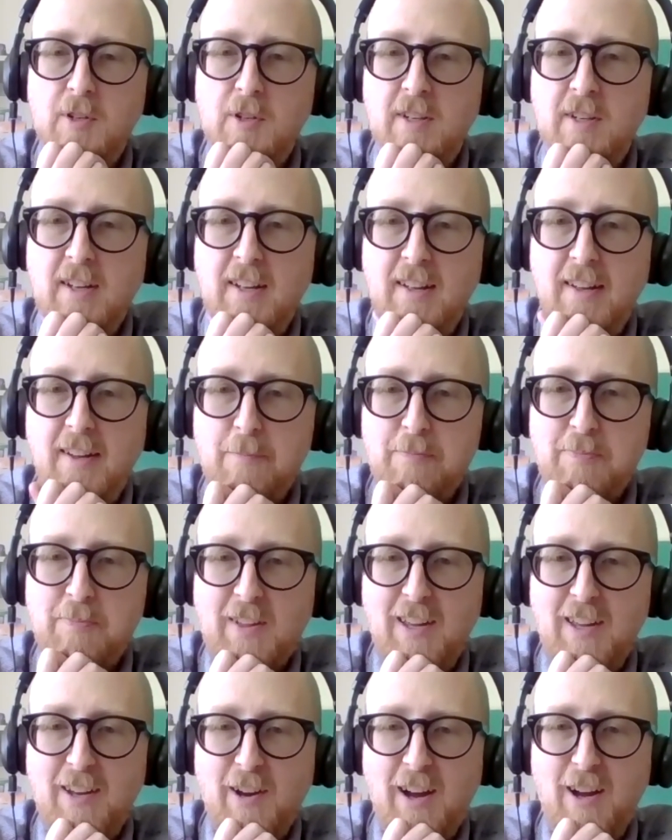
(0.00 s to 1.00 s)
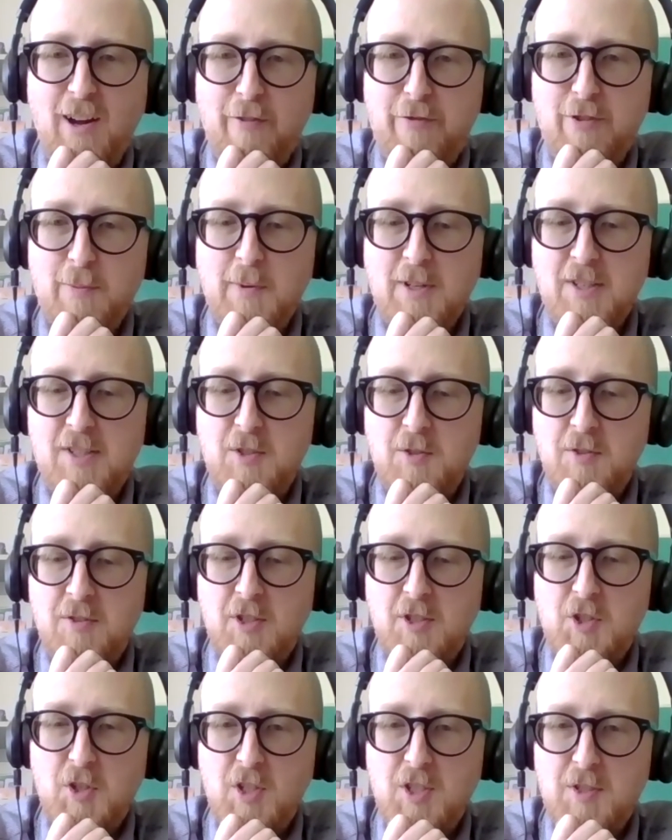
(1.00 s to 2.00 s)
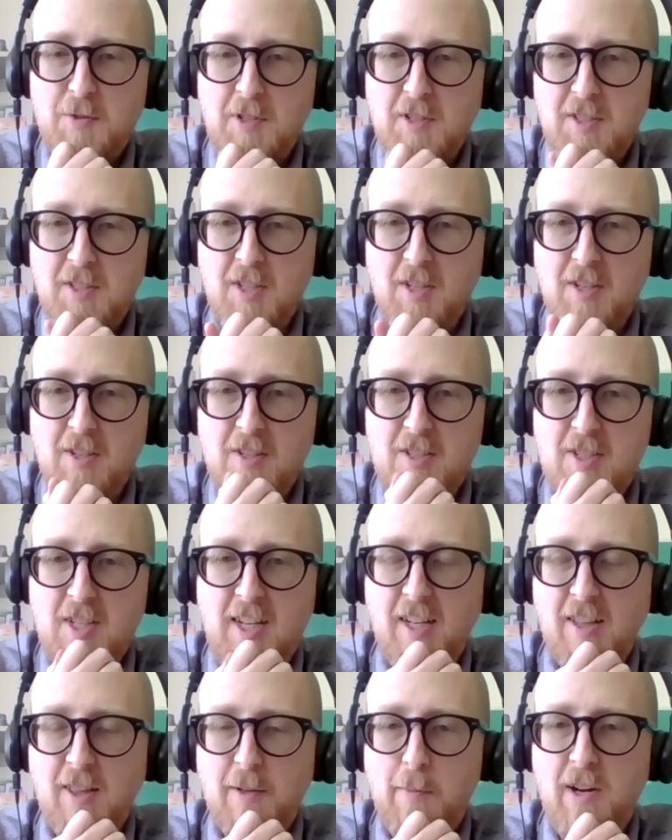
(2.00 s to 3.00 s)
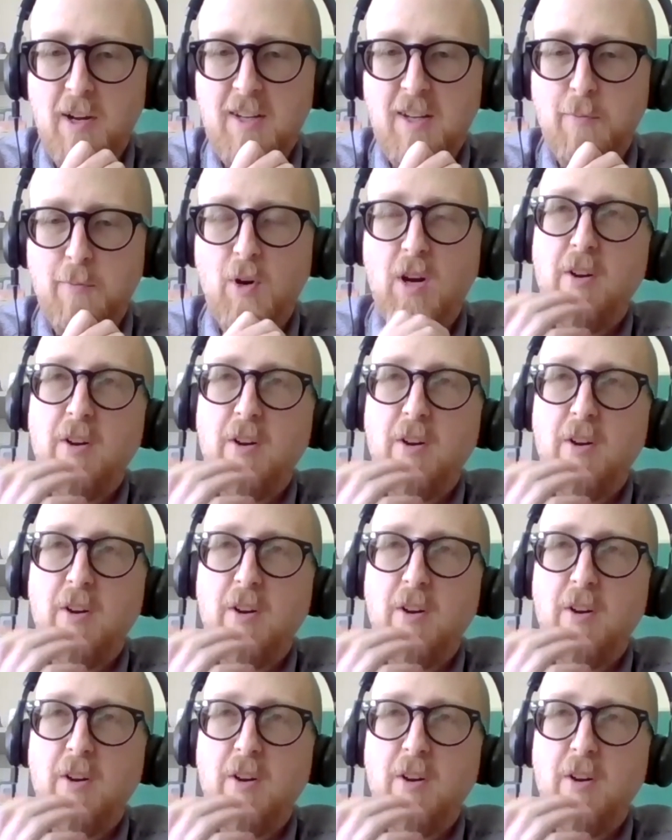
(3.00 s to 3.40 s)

And I offered my students a choice between To Kill a Mockingbird.